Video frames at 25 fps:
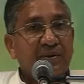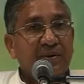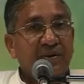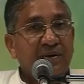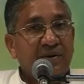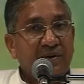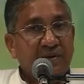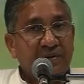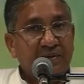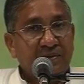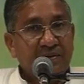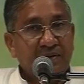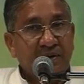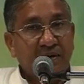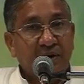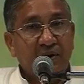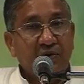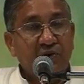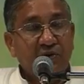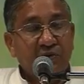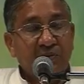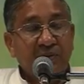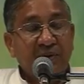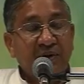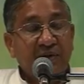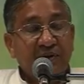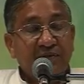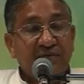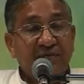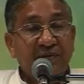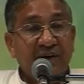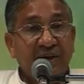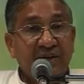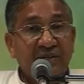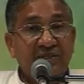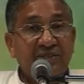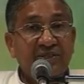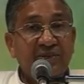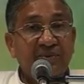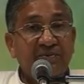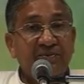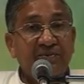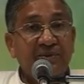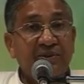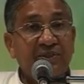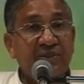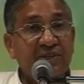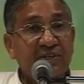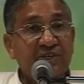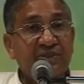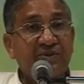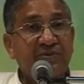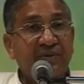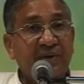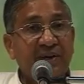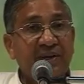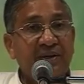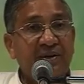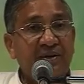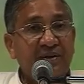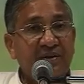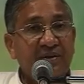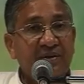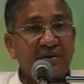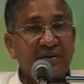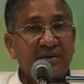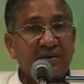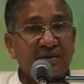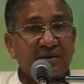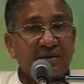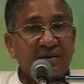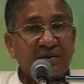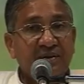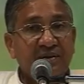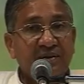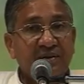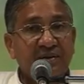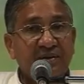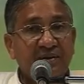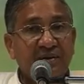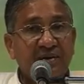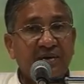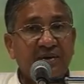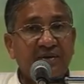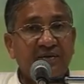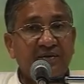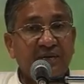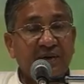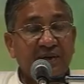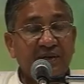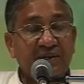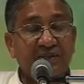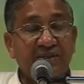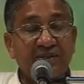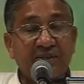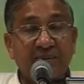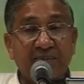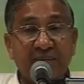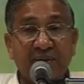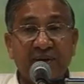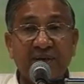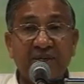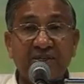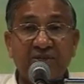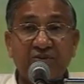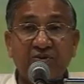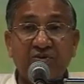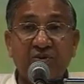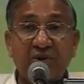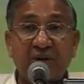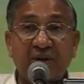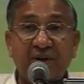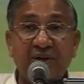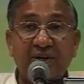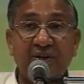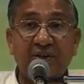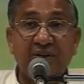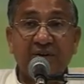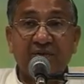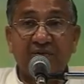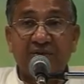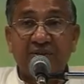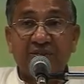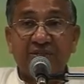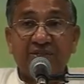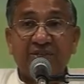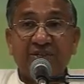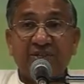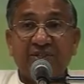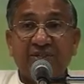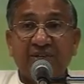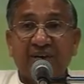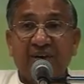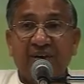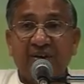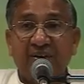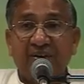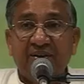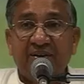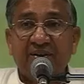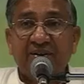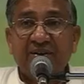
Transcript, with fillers: And how to make friendship with this one? Uh, what is the biggest quality of this ether?